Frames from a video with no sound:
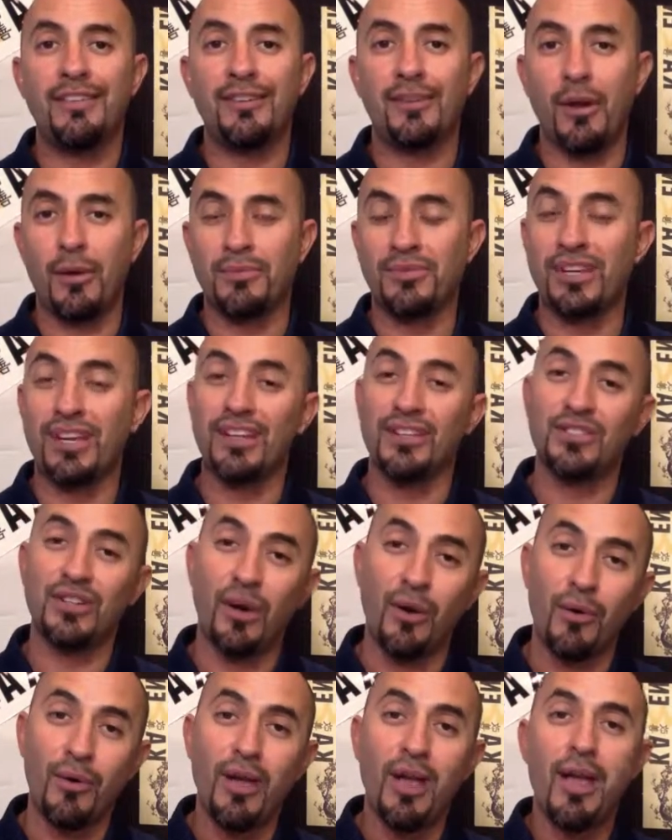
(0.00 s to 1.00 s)
You know what I'm saying?
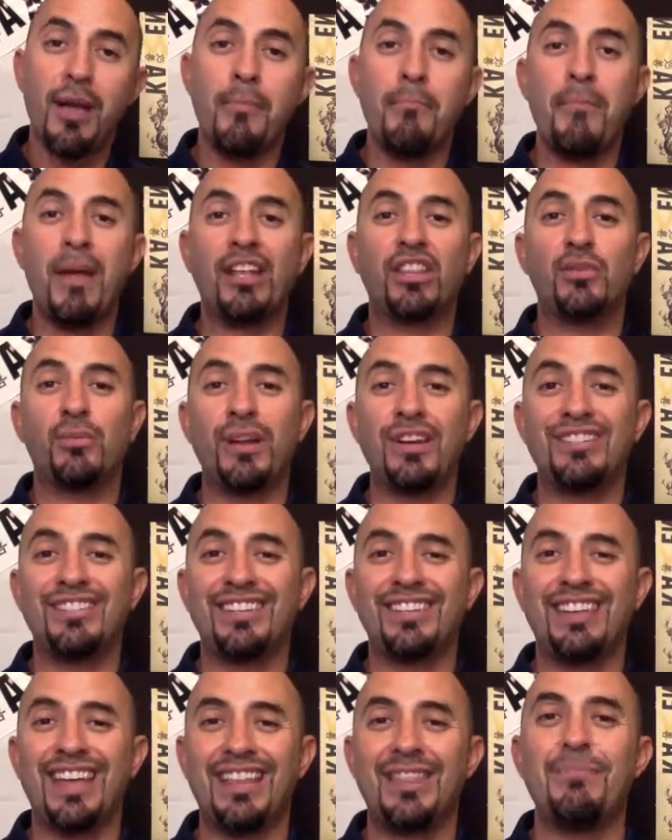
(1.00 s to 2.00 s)
So Make the rest of
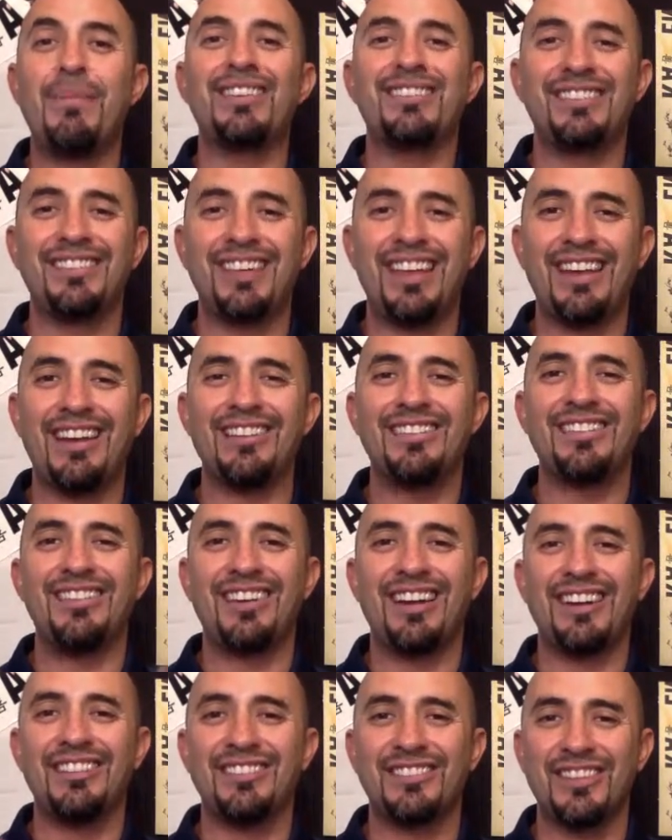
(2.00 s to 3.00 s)
your day the best of your day, and I'll see
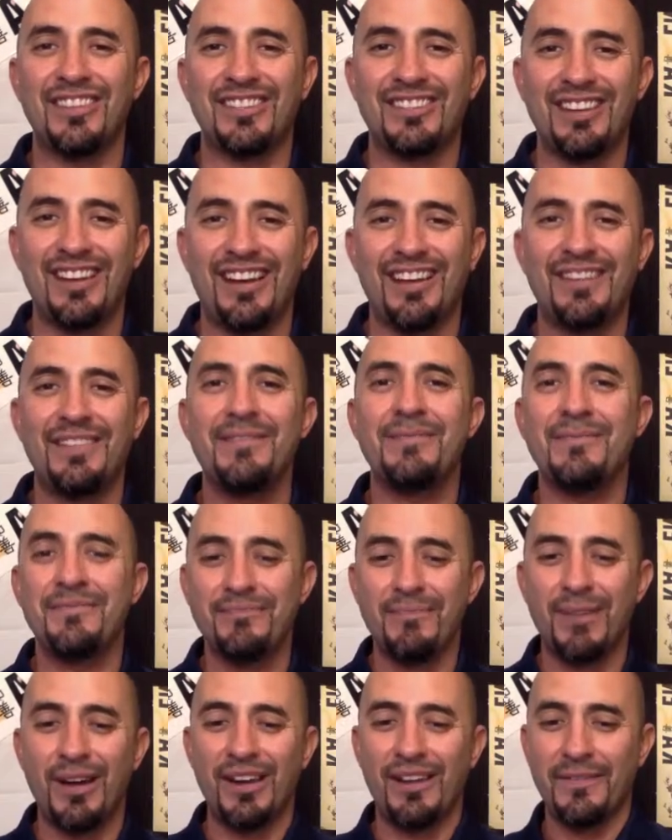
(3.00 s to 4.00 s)
you guys on the other side.
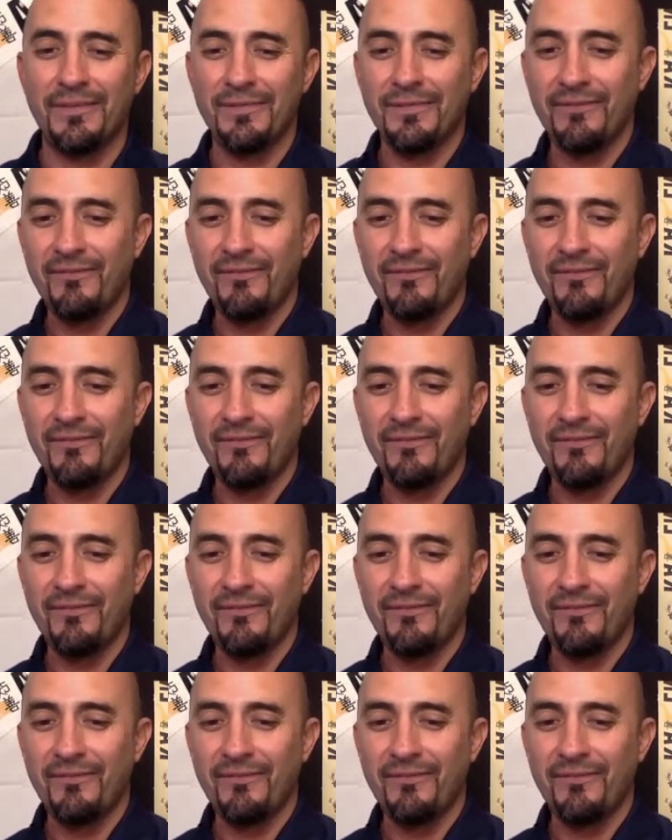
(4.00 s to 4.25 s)
Bye now.